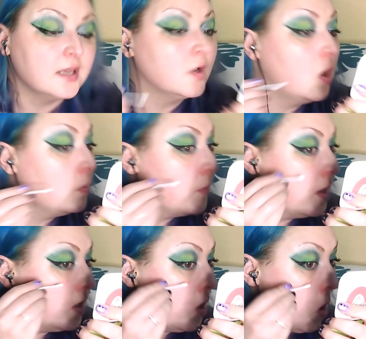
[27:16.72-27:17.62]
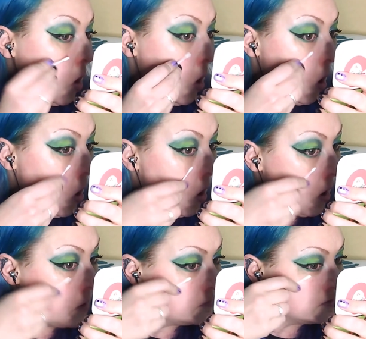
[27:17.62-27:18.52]
a cotton bud.
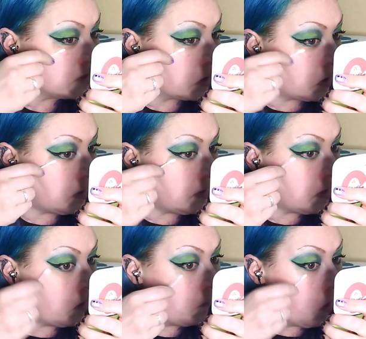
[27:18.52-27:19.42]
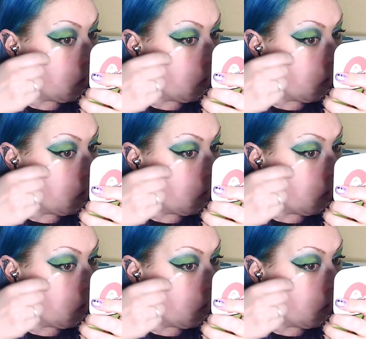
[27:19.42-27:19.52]
I'm just going to clean up